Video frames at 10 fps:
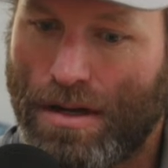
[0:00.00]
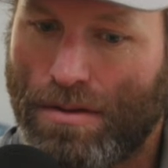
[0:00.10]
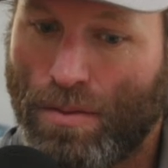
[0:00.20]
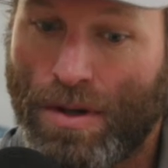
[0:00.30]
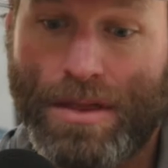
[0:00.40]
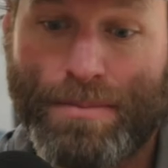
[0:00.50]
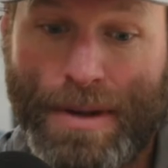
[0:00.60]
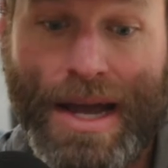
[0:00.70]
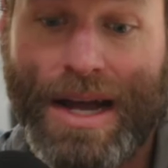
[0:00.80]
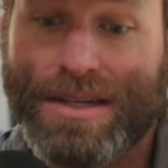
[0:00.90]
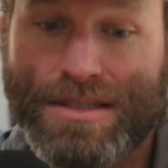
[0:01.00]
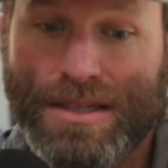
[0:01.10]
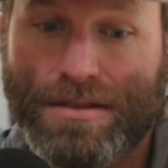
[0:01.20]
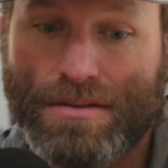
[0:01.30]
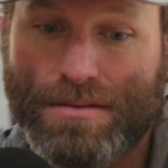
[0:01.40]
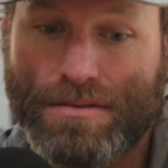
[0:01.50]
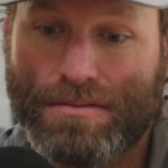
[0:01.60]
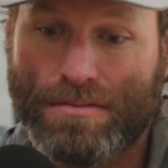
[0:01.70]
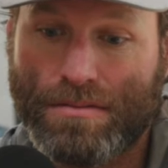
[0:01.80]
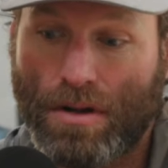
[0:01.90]
with packs that
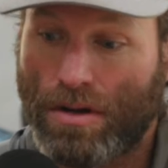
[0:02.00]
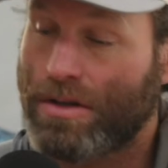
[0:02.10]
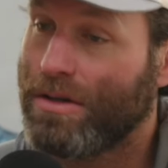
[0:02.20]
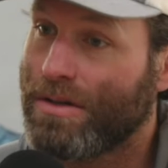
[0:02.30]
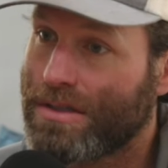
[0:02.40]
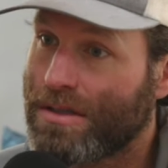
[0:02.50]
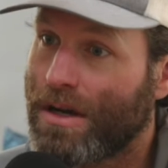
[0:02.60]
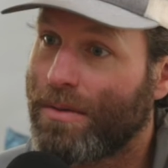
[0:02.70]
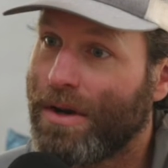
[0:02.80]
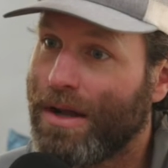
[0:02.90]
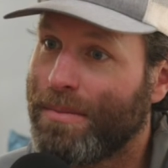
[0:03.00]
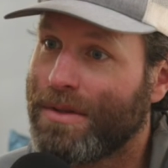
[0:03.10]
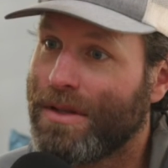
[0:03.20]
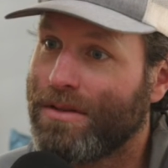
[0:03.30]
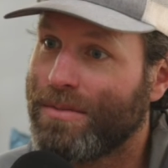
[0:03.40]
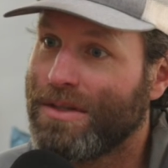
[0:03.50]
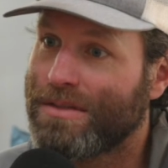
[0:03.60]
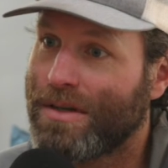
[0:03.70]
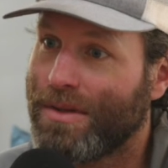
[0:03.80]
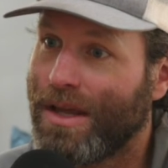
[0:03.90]
are curious and come right up, but then there'll be
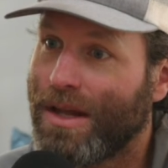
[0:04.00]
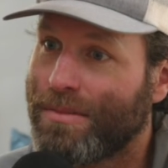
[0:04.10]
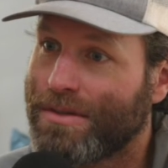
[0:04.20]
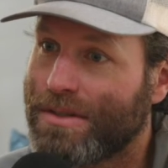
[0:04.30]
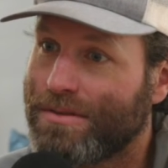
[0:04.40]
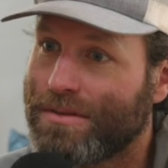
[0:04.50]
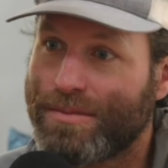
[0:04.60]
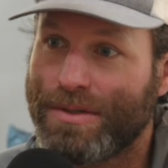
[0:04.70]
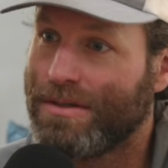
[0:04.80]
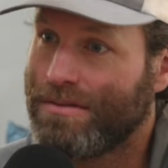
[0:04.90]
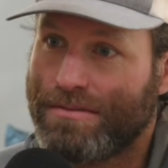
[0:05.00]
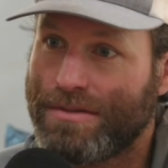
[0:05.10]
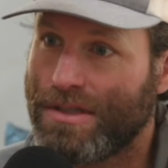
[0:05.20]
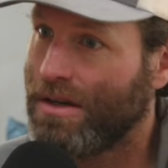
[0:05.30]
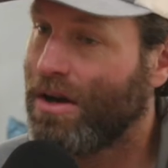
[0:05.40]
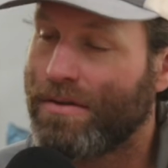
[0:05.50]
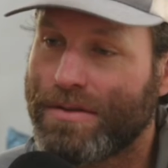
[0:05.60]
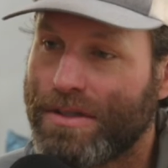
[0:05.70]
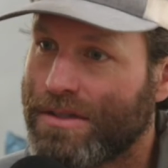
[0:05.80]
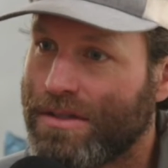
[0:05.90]
some of the animals that'll just be
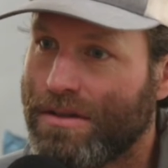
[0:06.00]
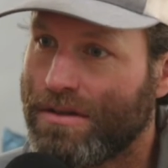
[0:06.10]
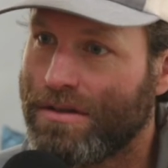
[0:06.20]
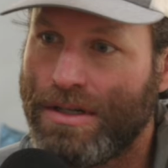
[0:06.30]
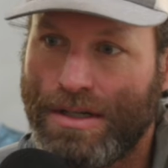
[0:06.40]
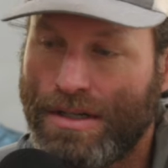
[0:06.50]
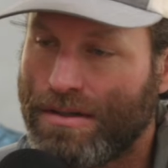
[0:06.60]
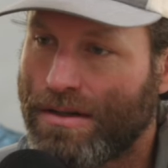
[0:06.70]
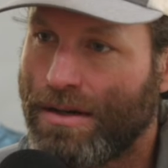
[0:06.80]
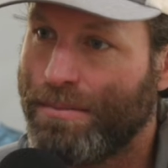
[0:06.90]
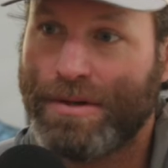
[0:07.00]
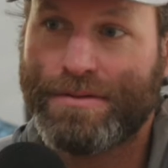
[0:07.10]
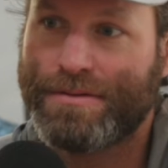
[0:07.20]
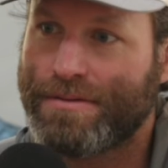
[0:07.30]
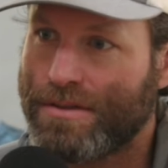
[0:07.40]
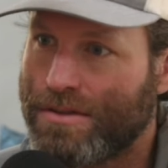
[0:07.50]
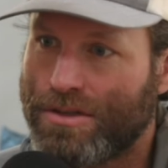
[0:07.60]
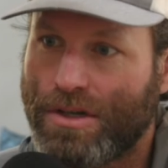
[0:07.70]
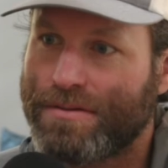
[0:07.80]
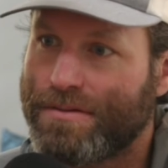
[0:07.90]
standoffish and they'll kind of buff and
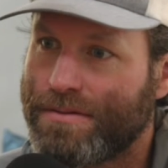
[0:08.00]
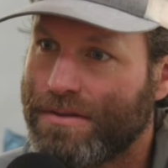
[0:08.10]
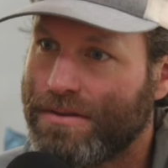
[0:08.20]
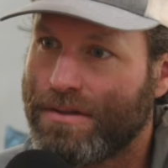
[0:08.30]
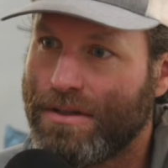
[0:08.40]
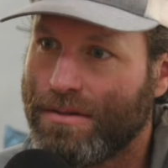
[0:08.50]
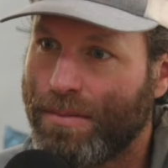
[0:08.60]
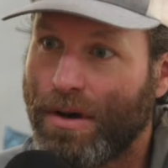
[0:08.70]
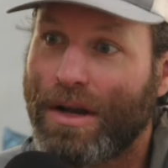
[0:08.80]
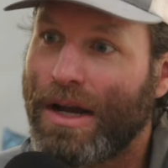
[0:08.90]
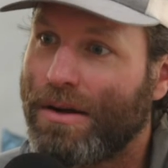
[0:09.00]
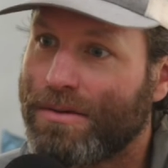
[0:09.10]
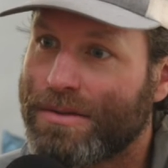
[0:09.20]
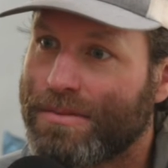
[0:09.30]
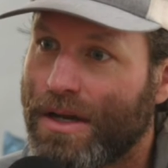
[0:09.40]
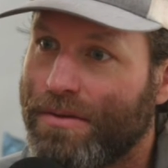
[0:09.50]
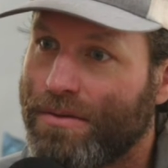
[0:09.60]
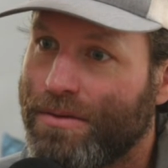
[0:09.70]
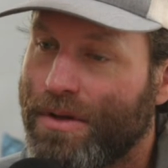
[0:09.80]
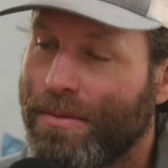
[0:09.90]
chuff and, bark, howl sometimes
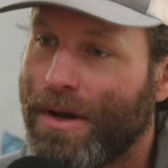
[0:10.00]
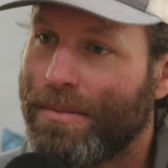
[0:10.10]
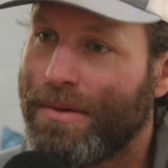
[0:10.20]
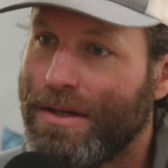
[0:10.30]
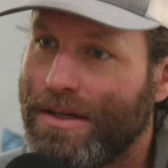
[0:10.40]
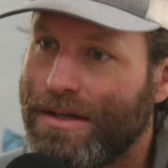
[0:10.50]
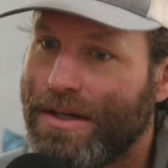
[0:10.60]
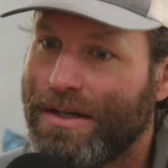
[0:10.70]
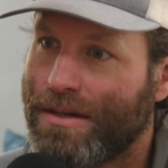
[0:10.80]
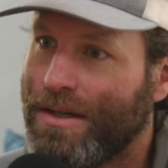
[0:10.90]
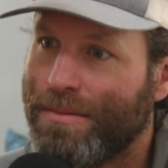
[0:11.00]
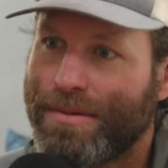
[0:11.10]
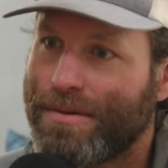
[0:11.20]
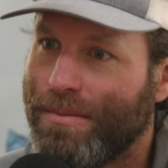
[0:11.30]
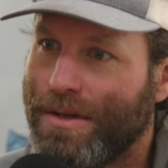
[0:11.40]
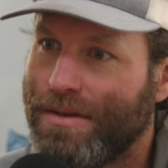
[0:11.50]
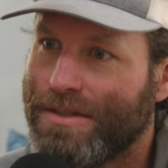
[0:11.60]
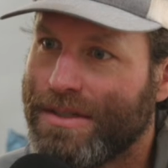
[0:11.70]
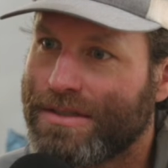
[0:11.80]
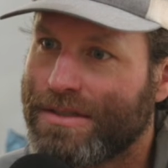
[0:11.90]
when you come up and keep a bit of a
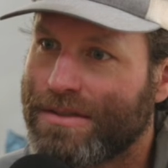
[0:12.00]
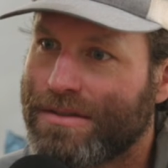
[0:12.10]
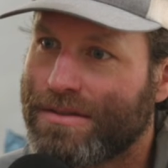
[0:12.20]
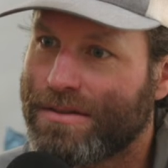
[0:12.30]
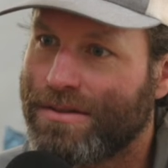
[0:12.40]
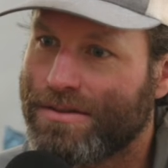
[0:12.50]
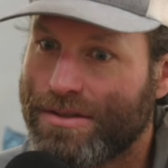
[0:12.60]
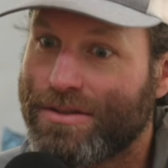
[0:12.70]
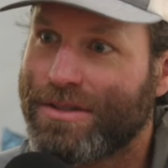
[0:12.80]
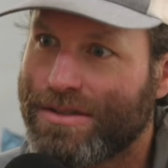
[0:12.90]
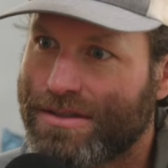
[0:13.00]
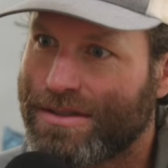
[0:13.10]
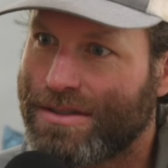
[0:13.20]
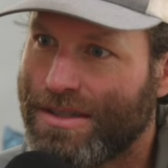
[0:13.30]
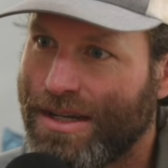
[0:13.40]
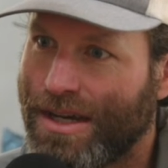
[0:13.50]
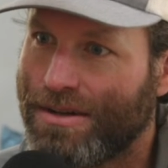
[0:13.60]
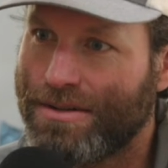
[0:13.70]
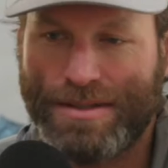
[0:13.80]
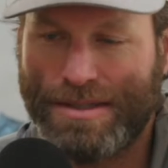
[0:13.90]
distance. So it's interesting just to see how